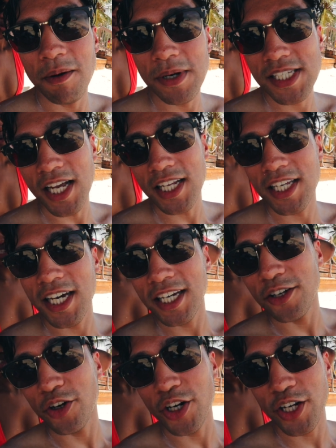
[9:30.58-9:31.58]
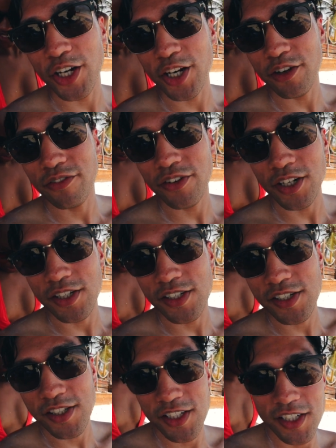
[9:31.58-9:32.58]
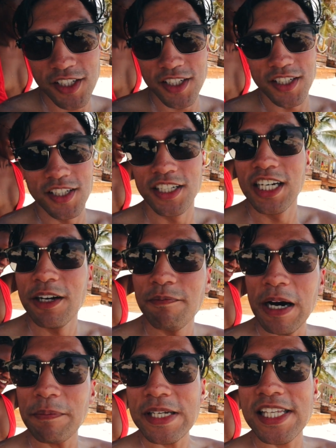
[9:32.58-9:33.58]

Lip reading: Mama Sanya, you heard it here first. Papa